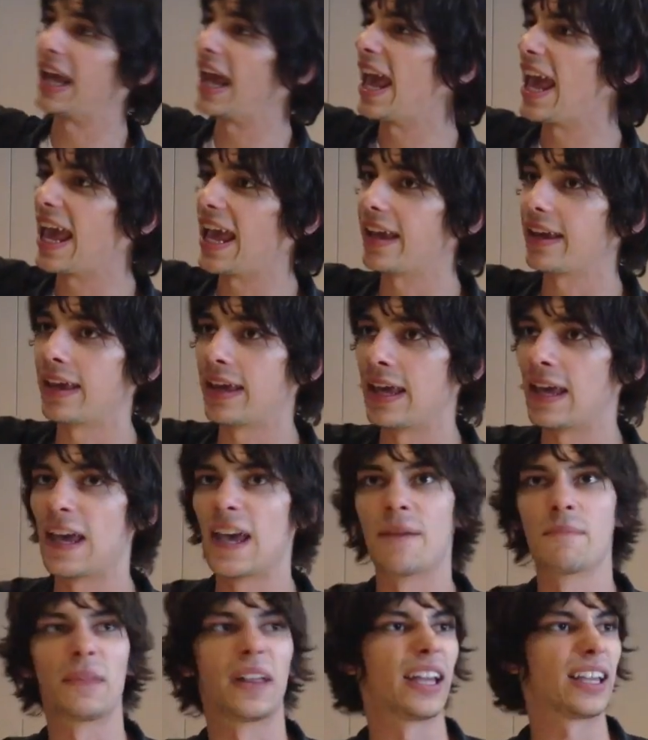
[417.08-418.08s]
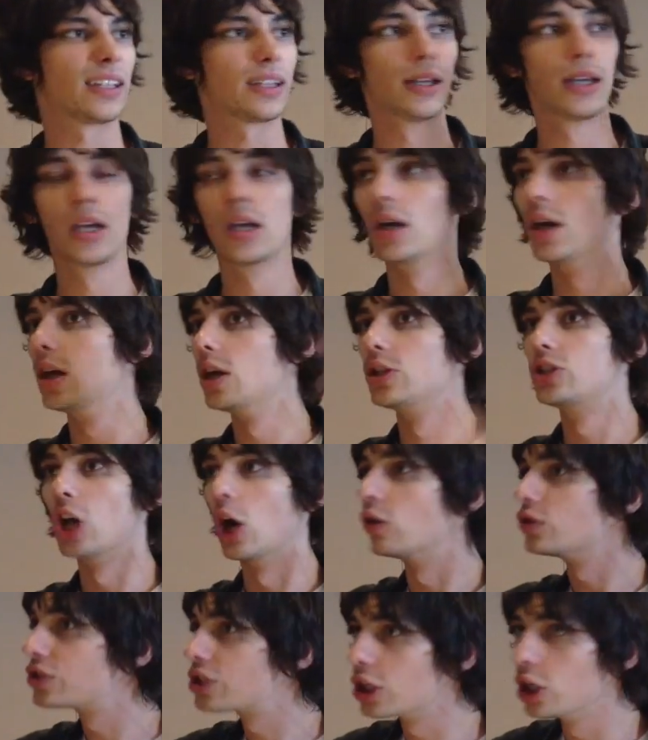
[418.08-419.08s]
"Hang him!" like,
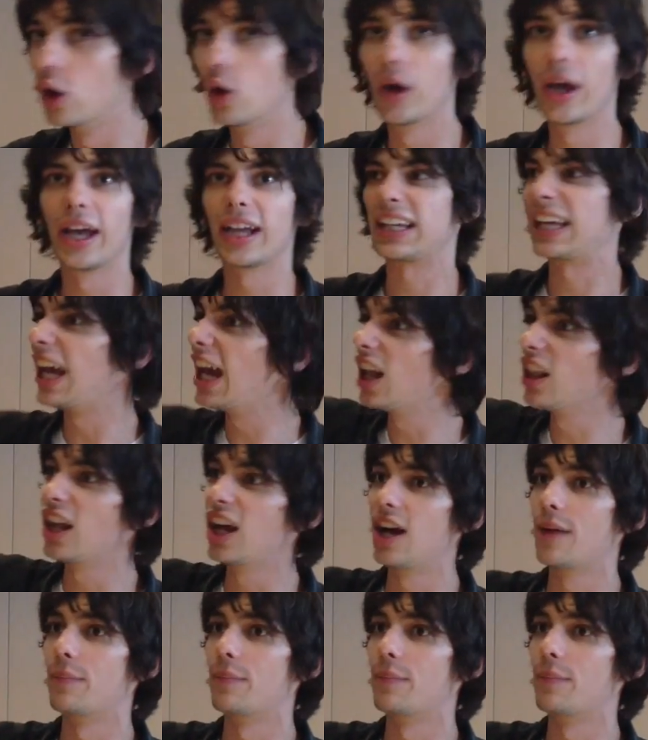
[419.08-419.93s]
"Don't do it! Kill